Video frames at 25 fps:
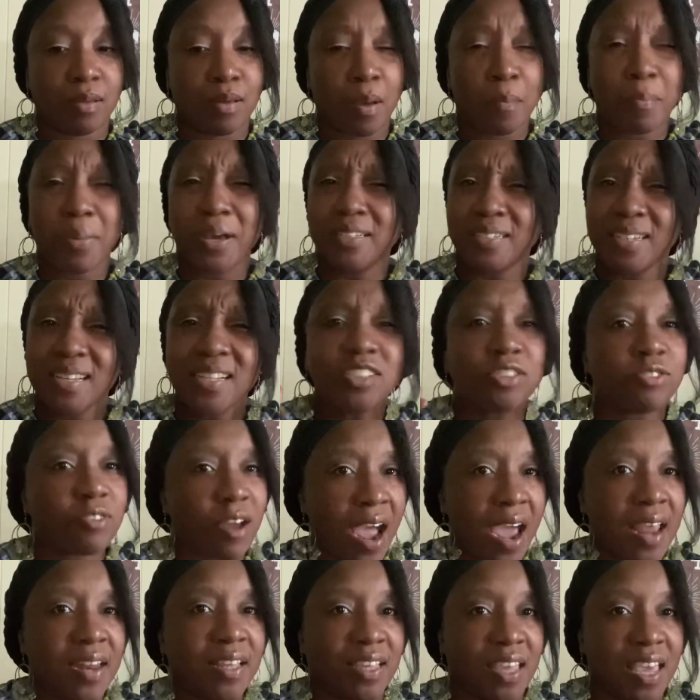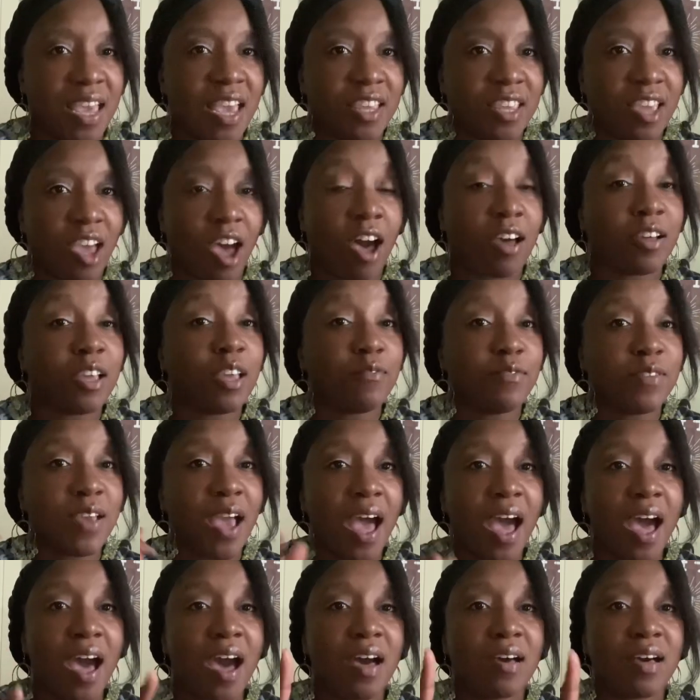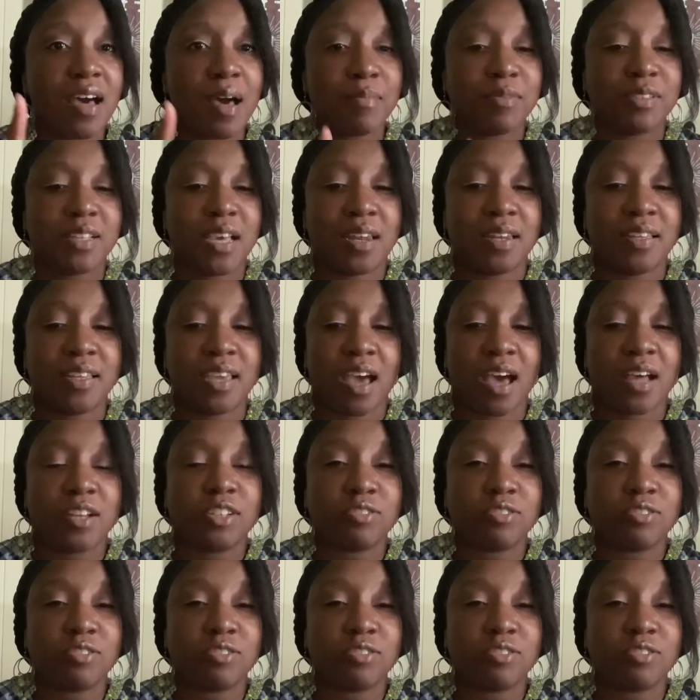But just try the cake, y'all. If y'all, I'm telling y'all,